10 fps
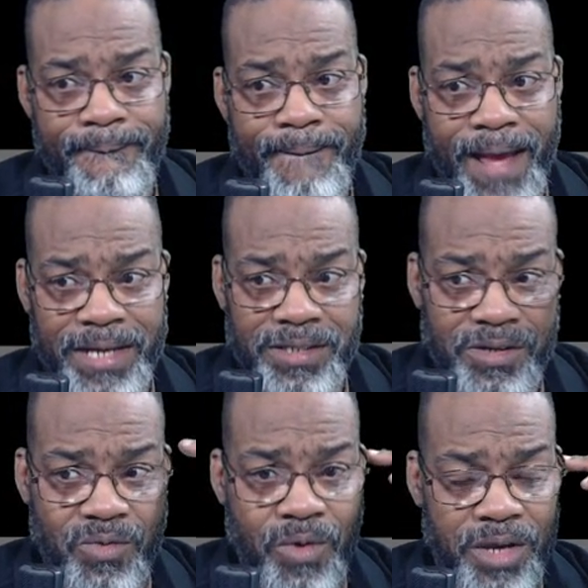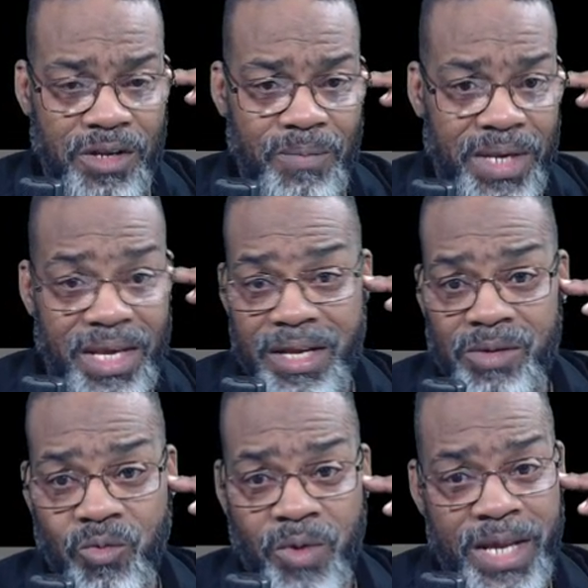I still want you to be.
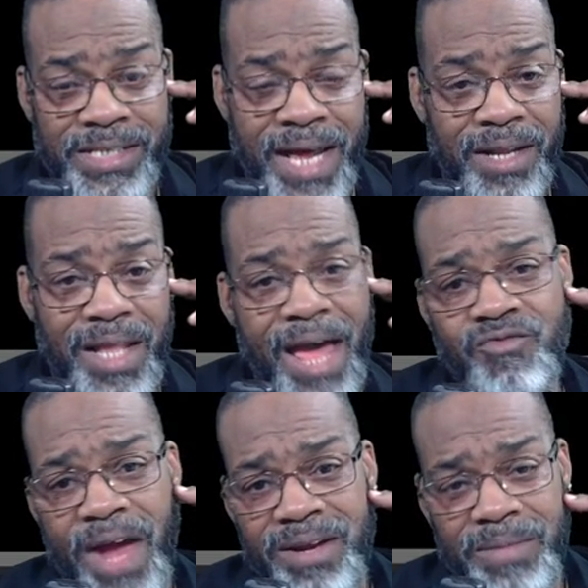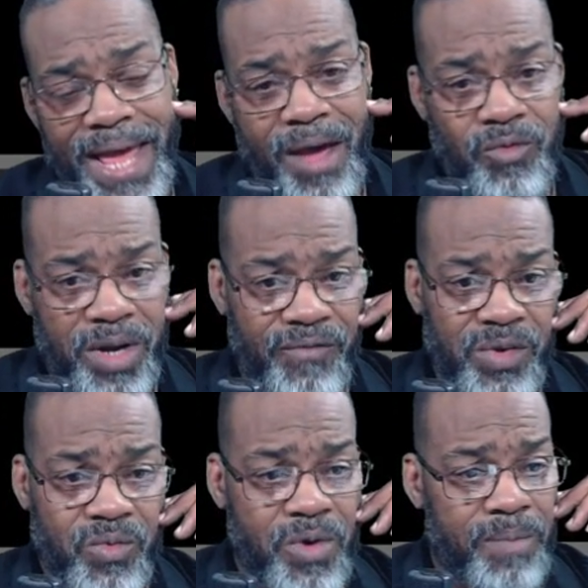It's not a lot. Write them down, whatever
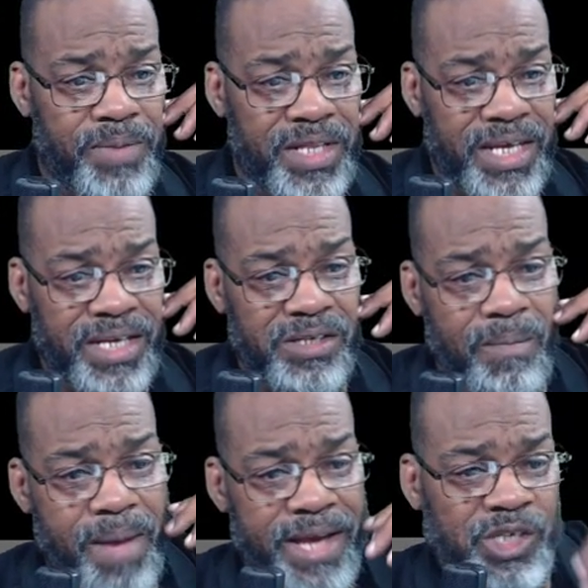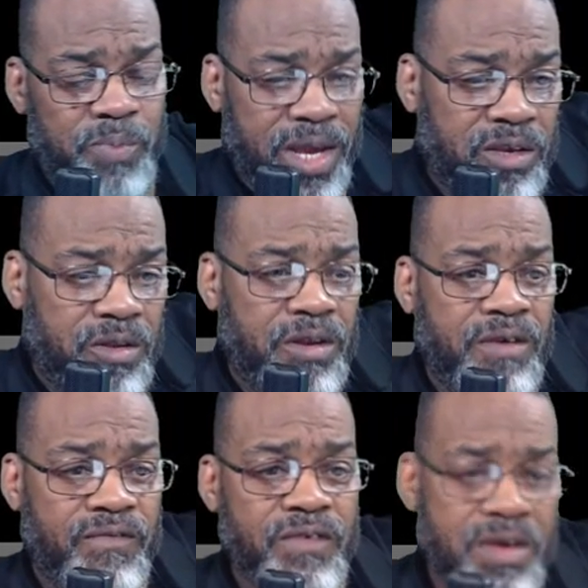you want, but these are my
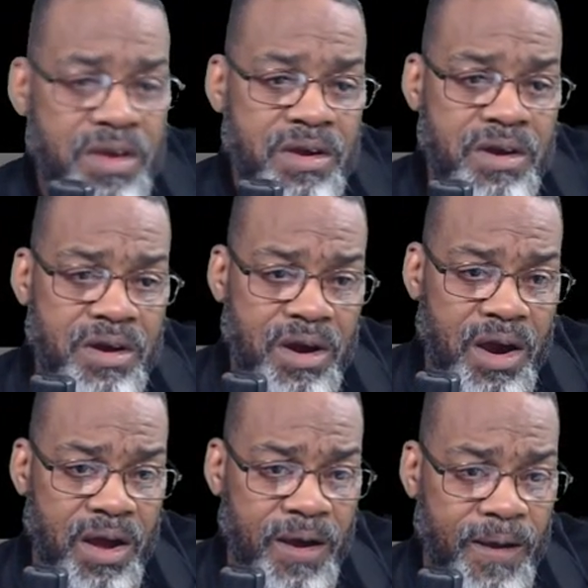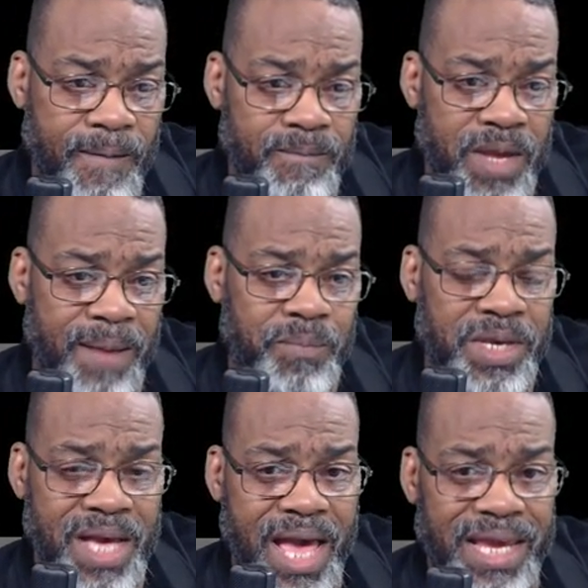speculative um, MPI